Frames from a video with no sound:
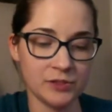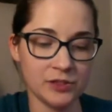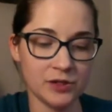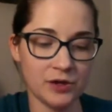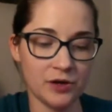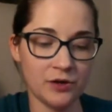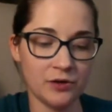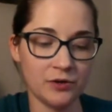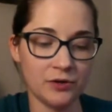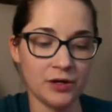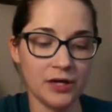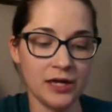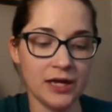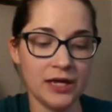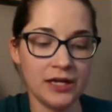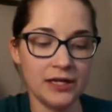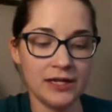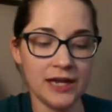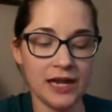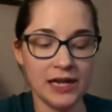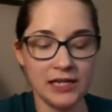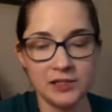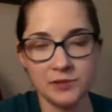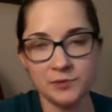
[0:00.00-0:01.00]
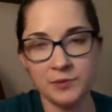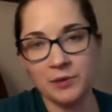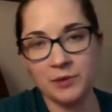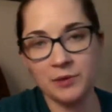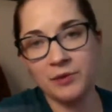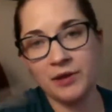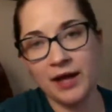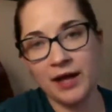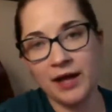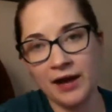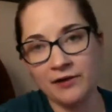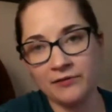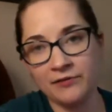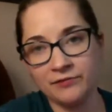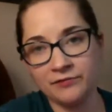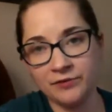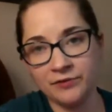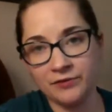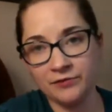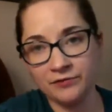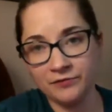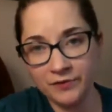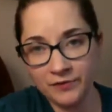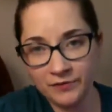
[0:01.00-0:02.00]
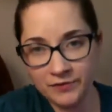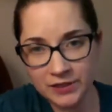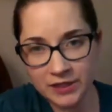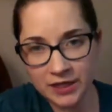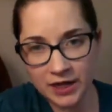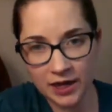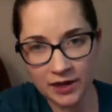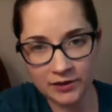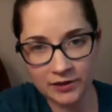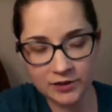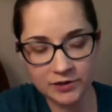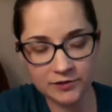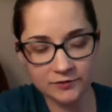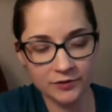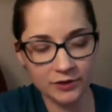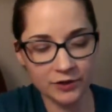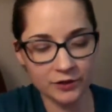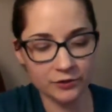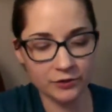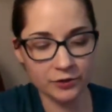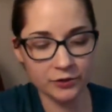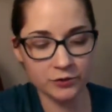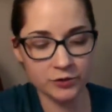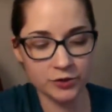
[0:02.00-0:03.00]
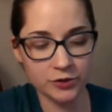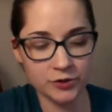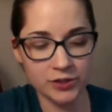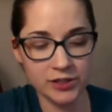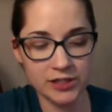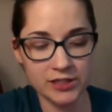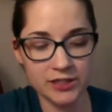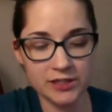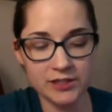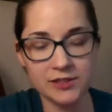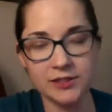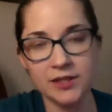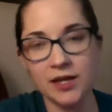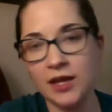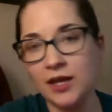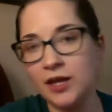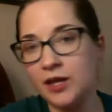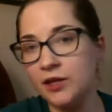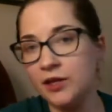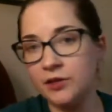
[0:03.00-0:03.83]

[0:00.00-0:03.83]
So next week we'll have $50 for groceries,